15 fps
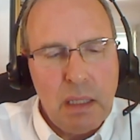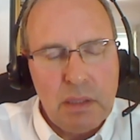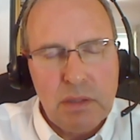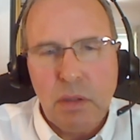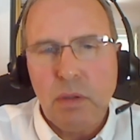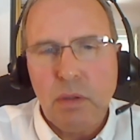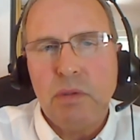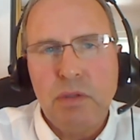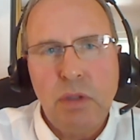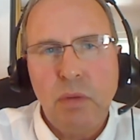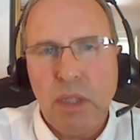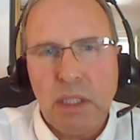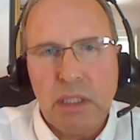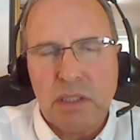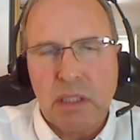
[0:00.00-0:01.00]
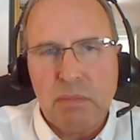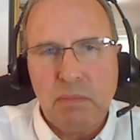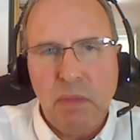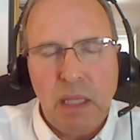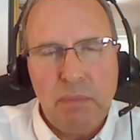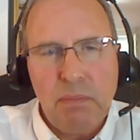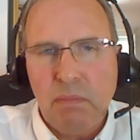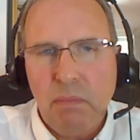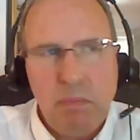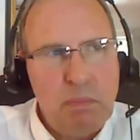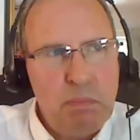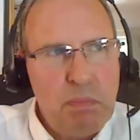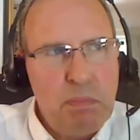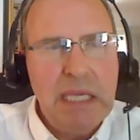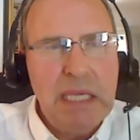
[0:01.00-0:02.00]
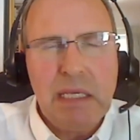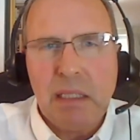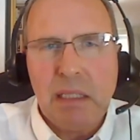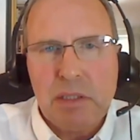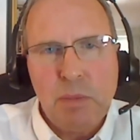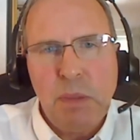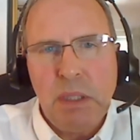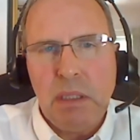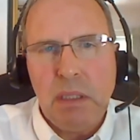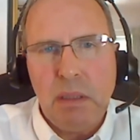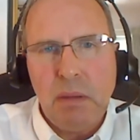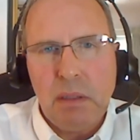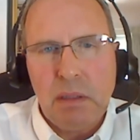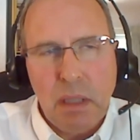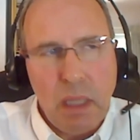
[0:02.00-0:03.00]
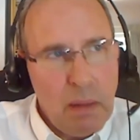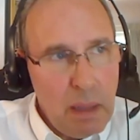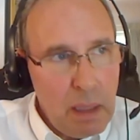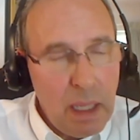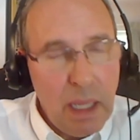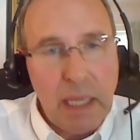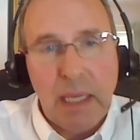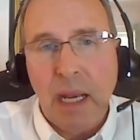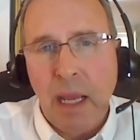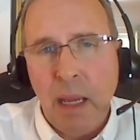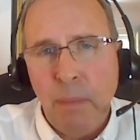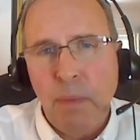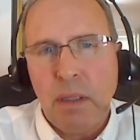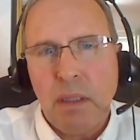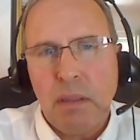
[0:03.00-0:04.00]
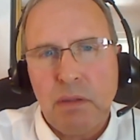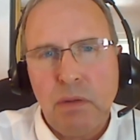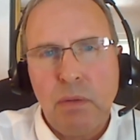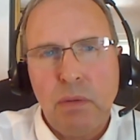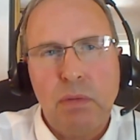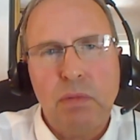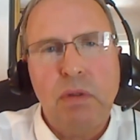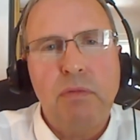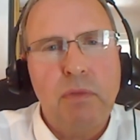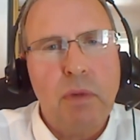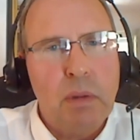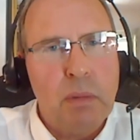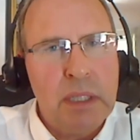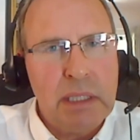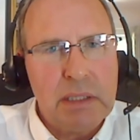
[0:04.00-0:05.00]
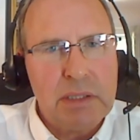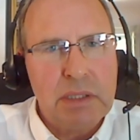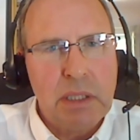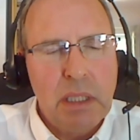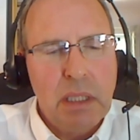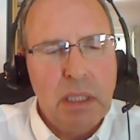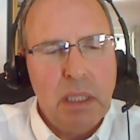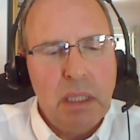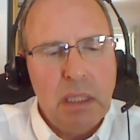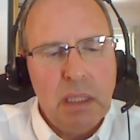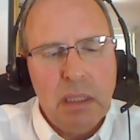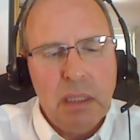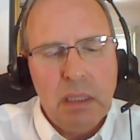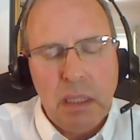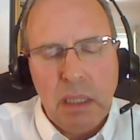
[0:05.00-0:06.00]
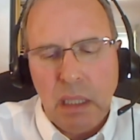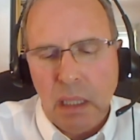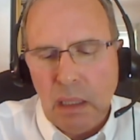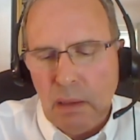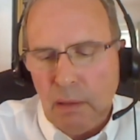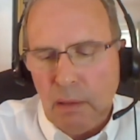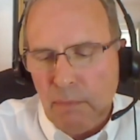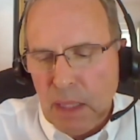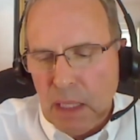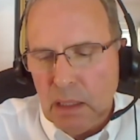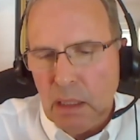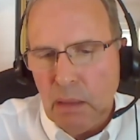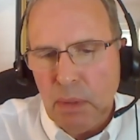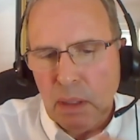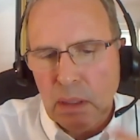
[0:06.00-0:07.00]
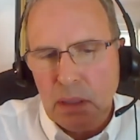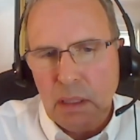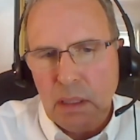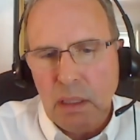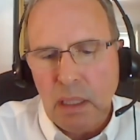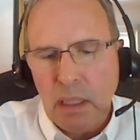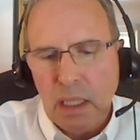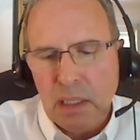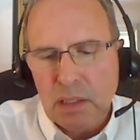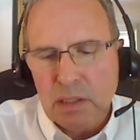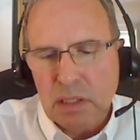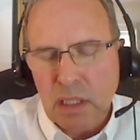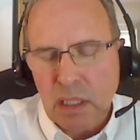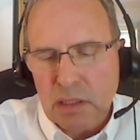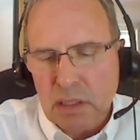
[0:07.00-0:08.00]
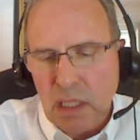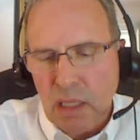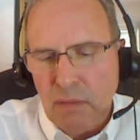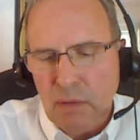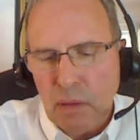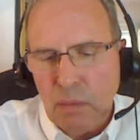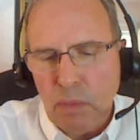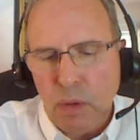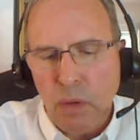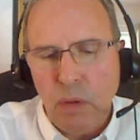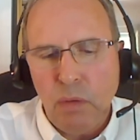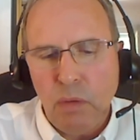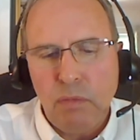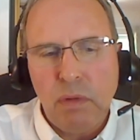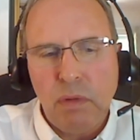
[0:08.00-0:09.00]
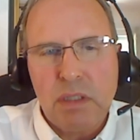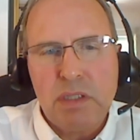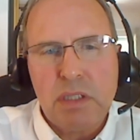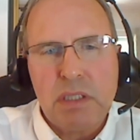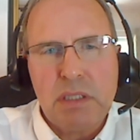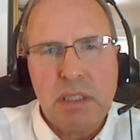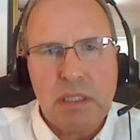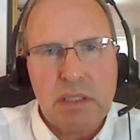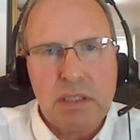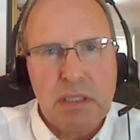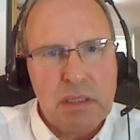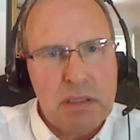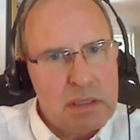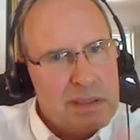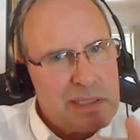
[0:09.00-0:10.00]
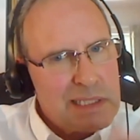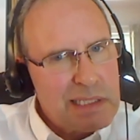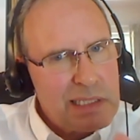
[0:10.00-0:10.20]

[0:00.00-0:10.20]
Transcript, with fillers: Two two weeks at, at peak speed. A lot can happen in two, three, four weeks. Um, and the ability of the United States Navy to move logistics is